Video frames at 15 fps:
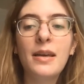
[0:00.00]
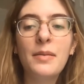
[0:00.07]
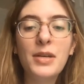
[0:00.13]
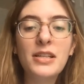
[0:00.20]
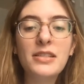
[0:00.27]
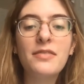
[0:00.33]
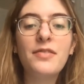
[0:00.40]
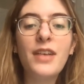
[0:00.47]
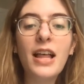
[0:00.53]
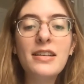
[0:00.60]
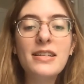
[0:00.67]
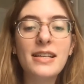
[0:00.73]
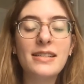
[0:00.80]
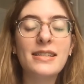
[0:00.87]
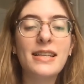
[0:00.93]
because on
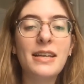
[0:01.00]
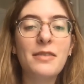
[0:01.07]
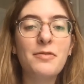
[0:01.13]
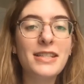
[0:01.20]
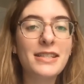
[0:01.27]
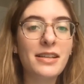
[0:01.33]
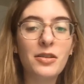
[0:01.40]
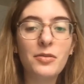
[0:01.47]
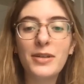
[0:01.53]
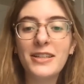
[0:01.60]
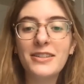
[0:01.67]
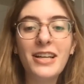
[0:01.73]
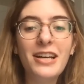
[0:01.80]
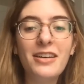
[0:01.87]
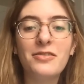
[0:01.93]
Valentine's Day we celebrate
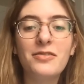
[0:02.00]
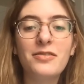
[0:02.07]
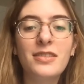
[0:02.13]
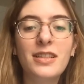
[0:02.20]
love